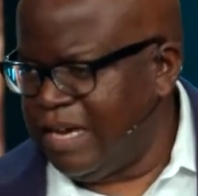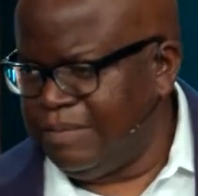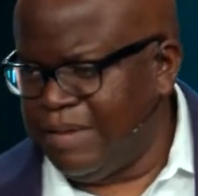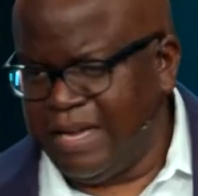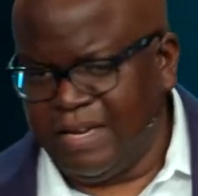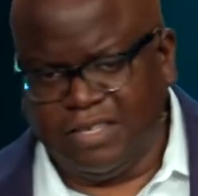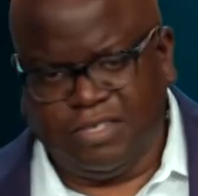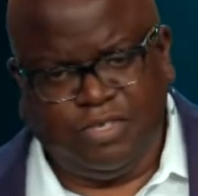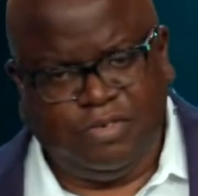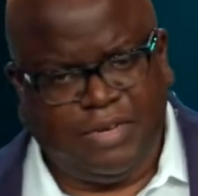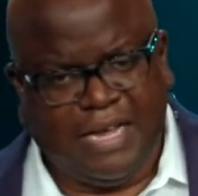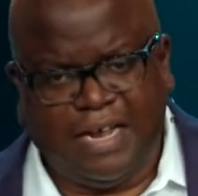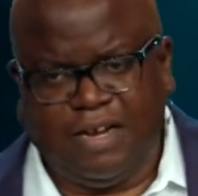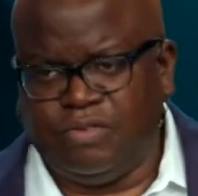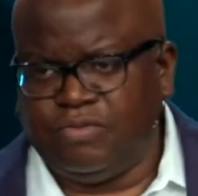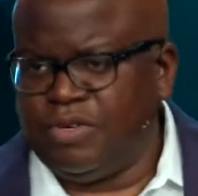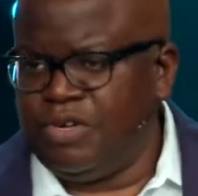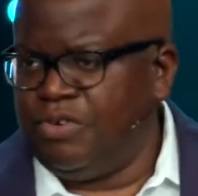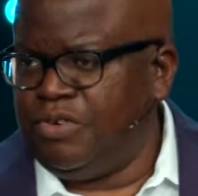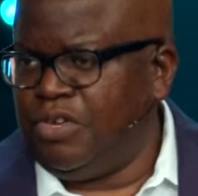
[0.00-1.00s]
I'm like, dude, I
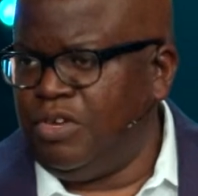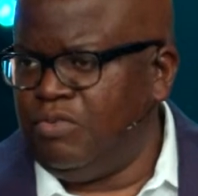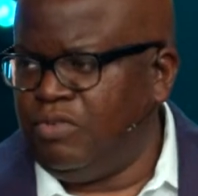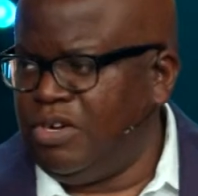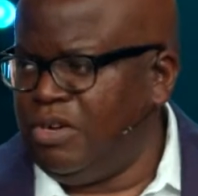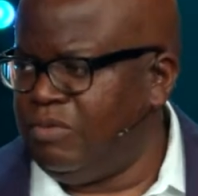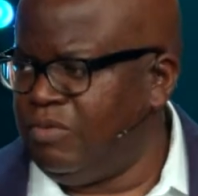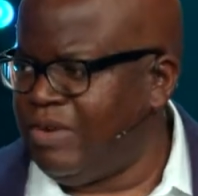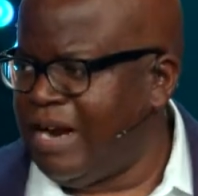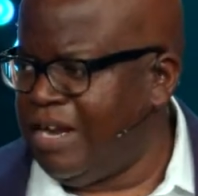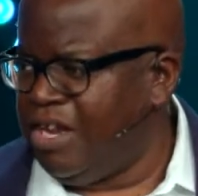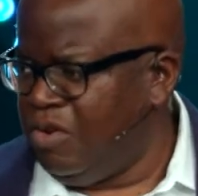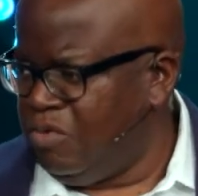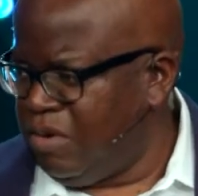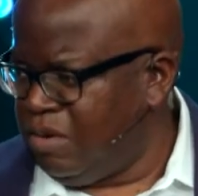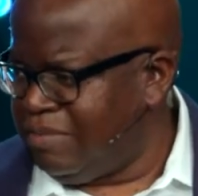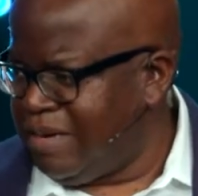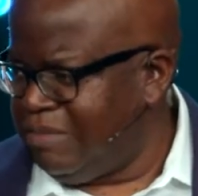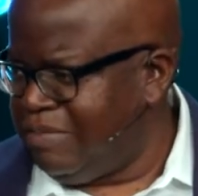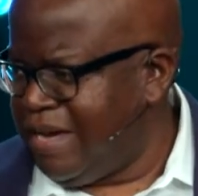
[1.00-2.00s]
don't know you. Why do you
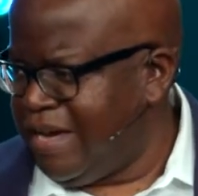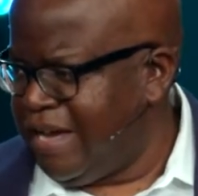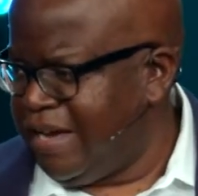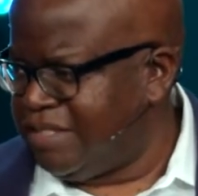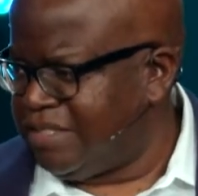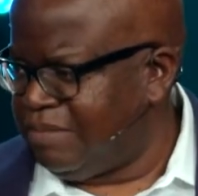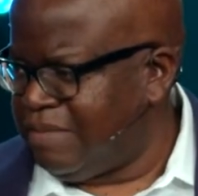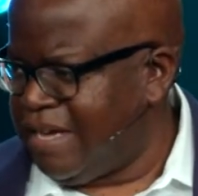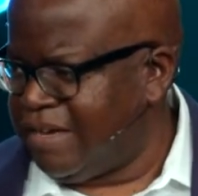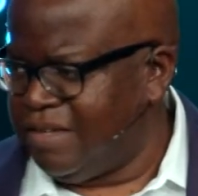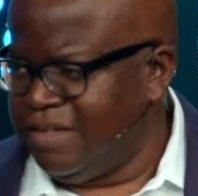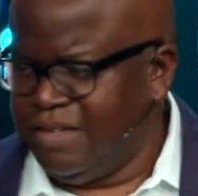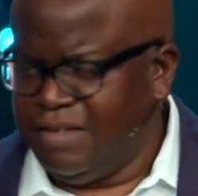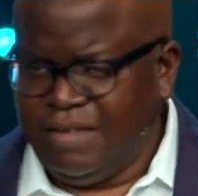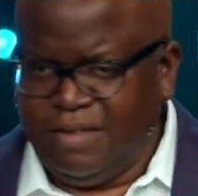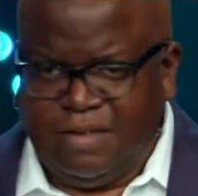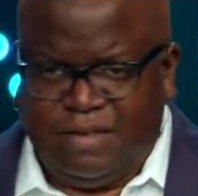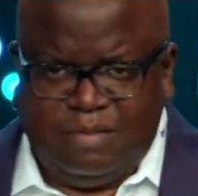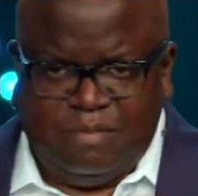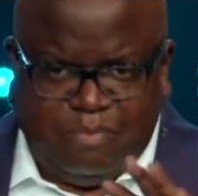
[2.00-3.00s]
want my bags? I'm like,
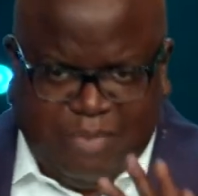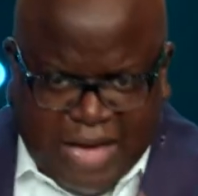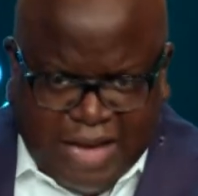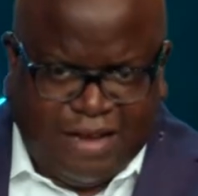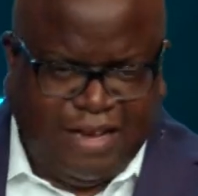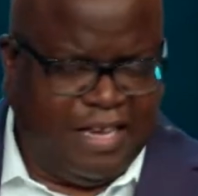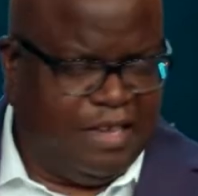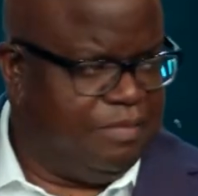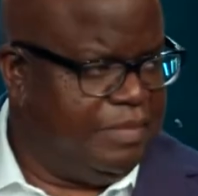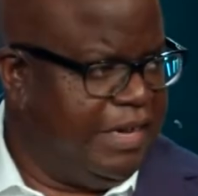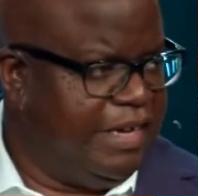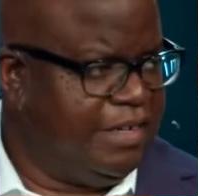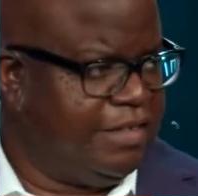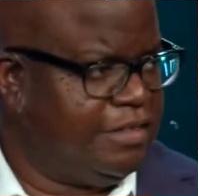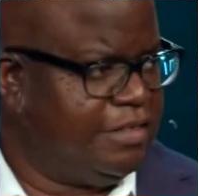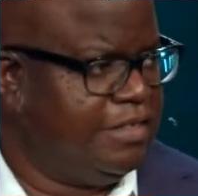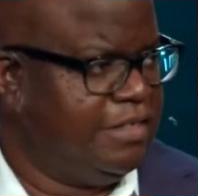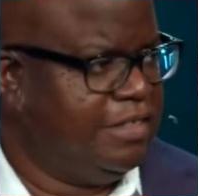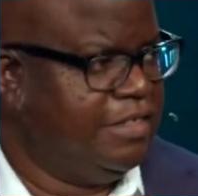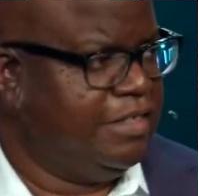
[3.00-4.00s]
back up, man.
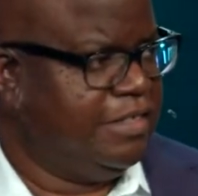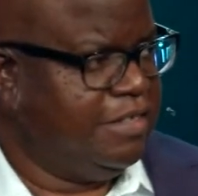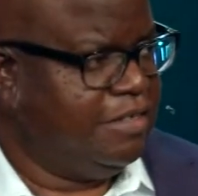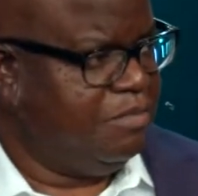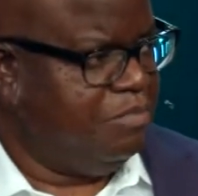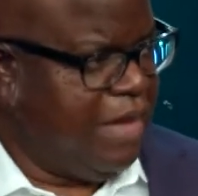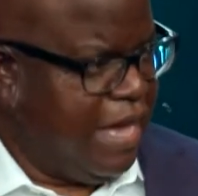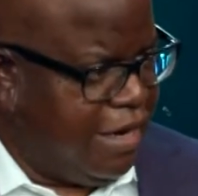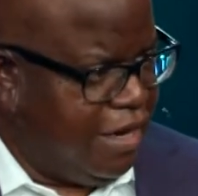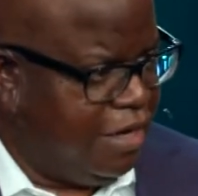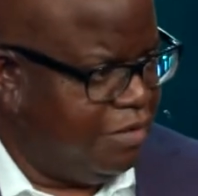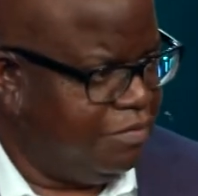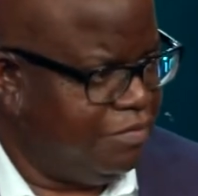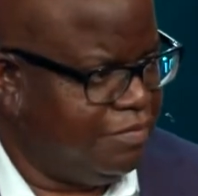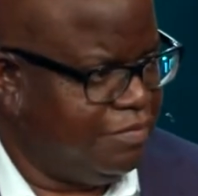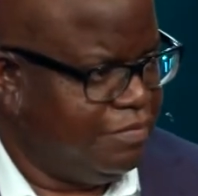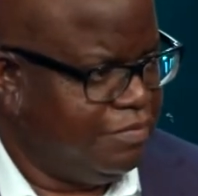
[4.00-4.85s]
Back up.